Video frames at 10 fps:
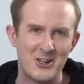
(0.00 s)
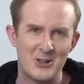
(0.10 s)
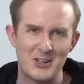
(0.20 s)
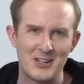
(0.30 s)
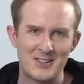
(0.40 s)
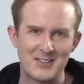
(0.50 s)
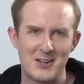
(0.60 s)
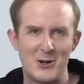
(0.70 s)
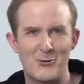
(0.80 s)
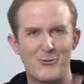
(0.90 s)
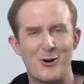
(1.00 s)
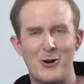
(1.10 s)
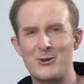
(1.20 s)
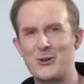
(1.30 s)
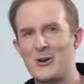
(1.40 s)
You can set off
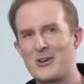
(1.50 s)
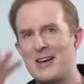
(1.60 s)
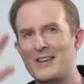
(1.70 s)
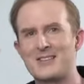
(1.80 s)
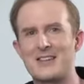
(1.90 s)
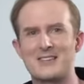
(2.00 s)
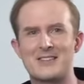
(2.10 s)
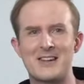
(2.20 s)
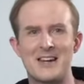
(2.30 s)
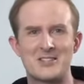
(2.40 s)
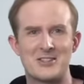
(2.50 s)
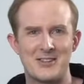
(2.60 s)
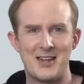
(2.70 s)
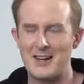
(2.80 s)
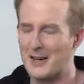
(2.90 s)
on your next destination
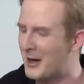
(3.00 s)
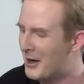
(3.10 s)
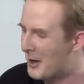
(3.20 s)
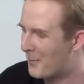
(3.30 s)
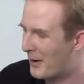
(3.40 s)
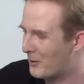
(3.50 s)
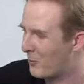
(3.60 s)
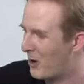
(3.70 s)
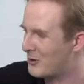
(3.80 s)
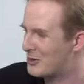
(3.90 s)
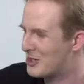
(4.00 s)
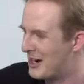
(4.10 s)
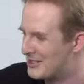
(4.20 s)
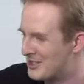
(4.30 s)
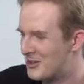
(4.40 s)
later. But while you're
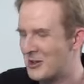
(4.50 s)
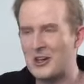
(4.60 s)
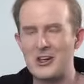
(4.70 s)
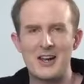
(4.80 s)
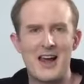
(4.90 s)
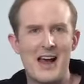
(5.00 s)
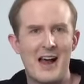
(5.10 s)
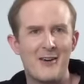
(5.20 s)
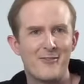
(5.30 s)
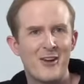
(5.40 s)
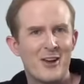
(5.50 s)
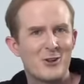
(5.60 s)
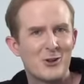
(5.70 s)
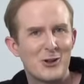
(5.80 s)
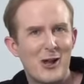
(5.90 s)
charging, you can have
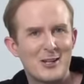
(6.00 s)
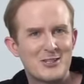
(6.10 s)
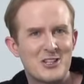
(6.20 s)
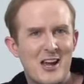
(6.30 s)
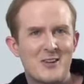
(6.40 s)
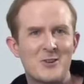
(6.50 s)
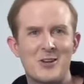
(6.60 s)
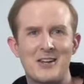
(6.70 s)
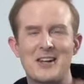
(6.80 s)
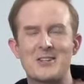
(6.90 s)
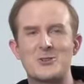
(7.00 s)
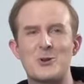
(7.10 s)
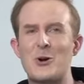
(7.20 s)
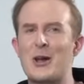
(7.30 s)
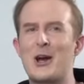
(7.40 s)
your lunch and you can
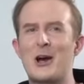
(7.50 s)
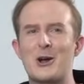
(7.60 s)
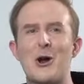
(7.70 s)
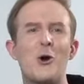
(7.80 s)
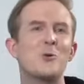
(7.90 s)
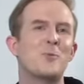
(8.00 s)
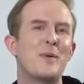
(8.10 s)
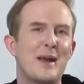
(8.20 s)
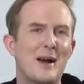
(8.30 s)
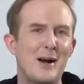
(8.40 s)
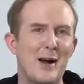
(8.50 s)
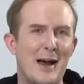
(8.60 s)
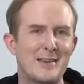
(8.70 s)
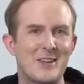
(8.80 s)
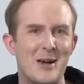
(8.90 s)
enjoy a uh, cold beer,
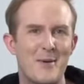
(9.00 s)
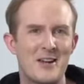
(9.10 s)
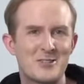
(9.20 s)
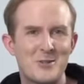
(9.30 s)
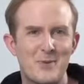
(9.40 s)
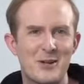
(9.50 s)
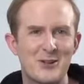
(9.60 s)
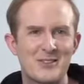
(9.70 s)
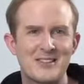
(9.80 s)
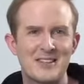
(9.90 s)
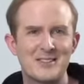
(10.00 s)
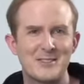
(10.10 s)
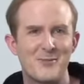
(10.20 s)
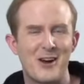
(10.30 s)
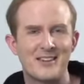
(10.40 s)
as I mentioned, because these
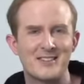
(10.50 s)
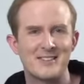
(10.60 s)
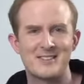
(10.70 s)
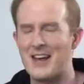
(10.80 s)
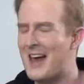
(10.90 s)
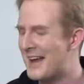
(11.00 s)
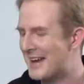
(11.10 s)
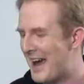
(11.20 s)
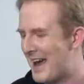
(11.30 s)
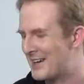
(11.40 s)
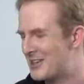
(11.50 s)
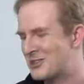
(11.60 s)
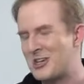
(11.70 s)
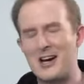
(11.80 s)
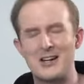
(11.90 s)
devices can
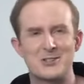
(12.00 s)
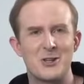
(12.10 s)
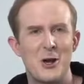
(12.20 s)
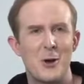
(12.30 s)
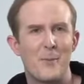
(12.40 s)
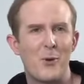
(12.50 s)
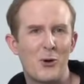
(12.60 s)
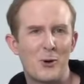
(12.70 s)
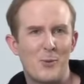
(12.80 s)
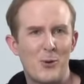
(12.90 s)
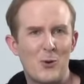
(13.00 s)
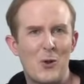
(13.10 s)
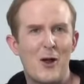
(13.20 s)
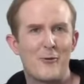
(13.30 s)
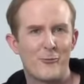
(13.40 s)
charge
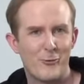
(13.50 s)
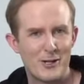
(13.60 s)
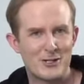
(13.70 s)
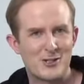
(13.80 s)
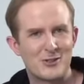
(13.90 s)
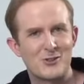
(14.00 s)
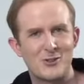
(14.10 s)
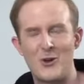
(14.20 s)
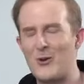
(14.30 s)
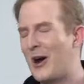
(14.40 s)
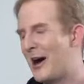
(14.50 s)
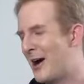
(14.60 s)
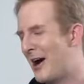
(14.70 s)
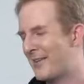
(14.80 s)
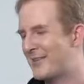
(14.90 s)
portable fridges. So
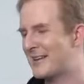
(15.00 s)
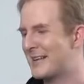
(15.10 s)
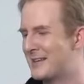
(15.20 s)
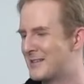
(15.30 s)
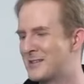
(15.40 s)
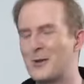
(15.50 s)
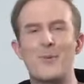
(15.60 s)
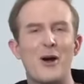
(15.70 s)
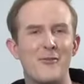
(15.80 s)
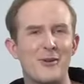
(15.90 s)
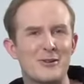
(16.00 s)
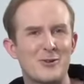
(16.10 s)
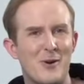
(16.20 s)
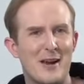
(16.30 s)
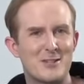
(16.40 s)
uh, I think that's the perfect
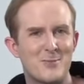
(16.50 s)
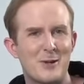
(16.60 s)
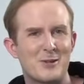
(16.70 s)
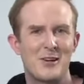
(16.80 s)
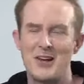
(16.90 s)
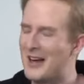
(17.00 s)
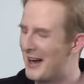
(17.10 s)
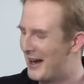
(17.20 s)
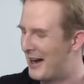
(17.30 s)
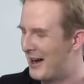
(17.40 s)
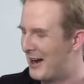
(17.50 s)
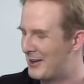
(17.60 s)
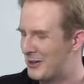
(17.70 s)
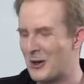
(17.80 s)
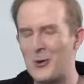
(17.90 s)
arrangement.
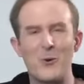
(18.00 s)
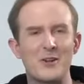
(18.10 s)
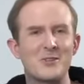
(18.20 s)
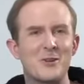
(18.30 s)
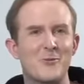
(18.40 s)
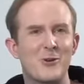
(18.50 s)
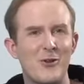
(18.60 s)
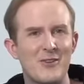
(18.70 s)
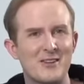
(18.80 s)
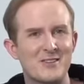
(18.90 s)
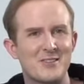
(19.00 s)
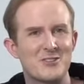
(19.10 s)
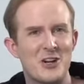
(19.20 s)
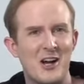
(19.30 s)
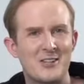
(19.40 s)
Uh, you know, once you've got this
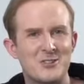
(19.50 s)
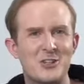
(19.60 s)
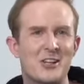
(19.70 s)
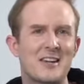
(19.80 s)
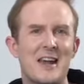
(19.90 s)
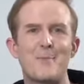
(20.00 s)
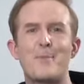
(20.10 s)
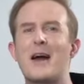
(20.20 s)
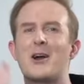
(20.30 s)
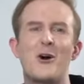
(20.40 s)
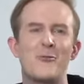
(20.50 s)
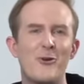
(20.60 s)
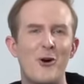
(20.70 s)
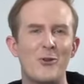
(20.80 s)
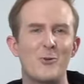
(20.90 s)
charged, you can get back off
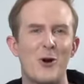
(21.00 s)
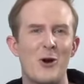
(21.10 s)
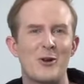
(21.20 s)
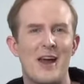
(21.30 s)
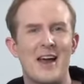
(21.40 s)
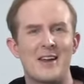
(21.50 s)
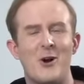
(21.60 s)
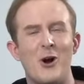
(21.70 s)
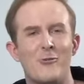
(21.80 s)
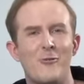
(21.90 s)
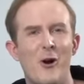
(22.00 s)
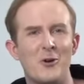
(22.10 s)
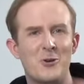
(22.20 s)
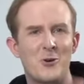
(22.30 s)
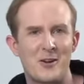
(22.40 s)
on the road and off
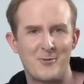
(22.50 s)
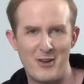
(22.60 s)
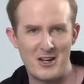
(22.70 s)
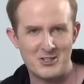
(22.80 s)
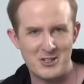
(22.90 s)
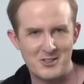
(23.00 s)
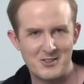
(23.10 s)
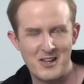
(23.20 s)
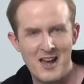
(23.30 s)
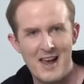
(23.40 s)
on your adventures.